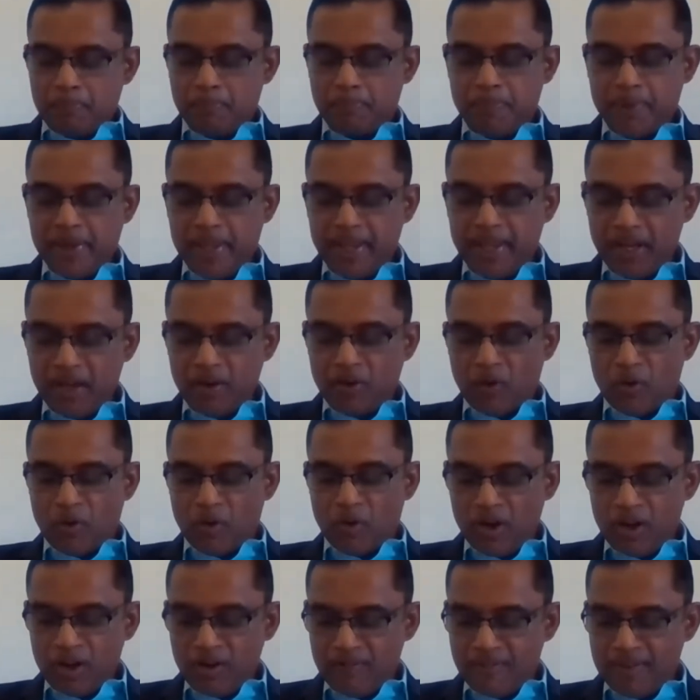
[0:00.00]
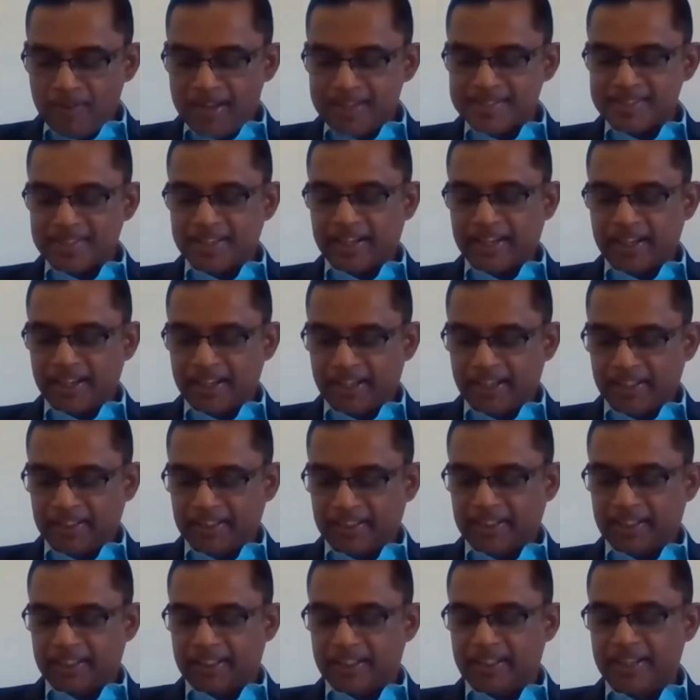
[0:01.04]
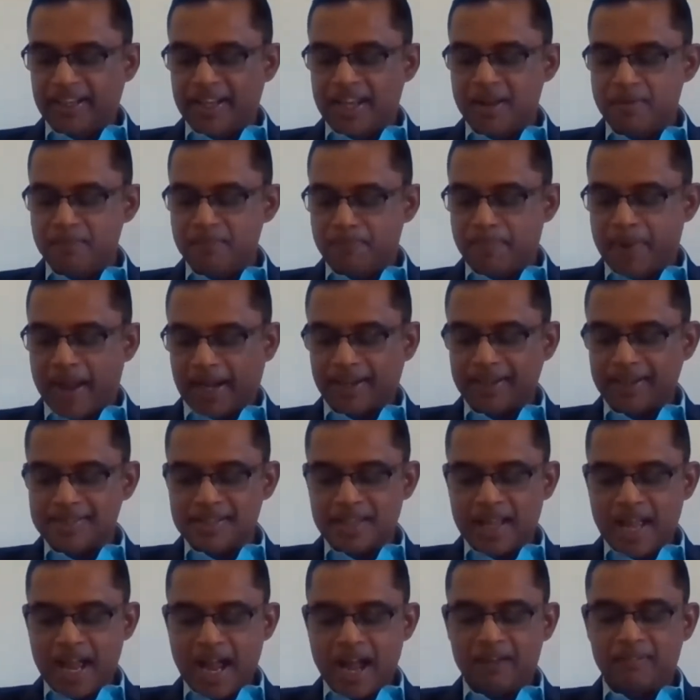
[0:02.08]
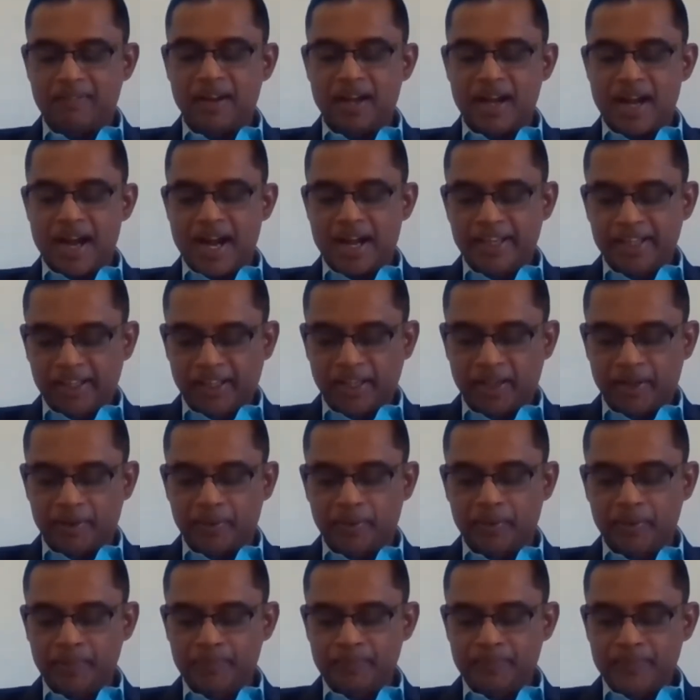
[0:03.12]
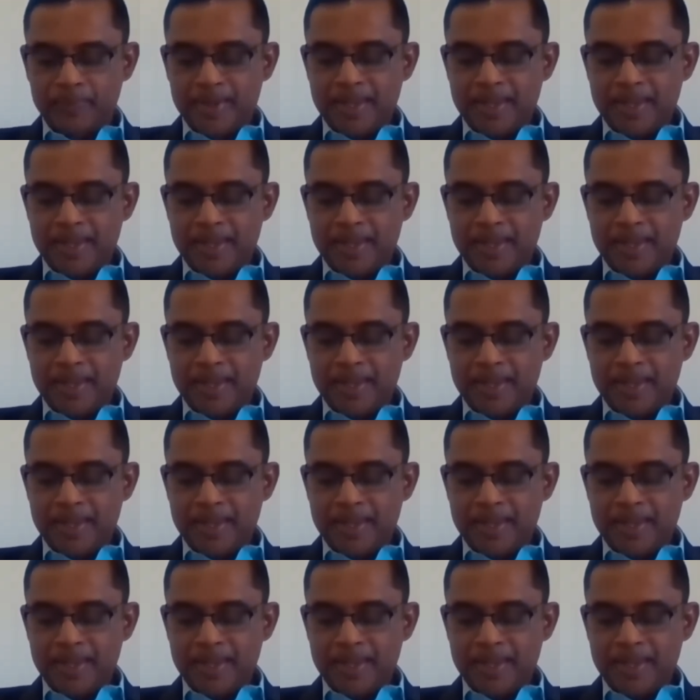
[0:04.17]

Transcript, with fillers: Being always connected impacts our IQ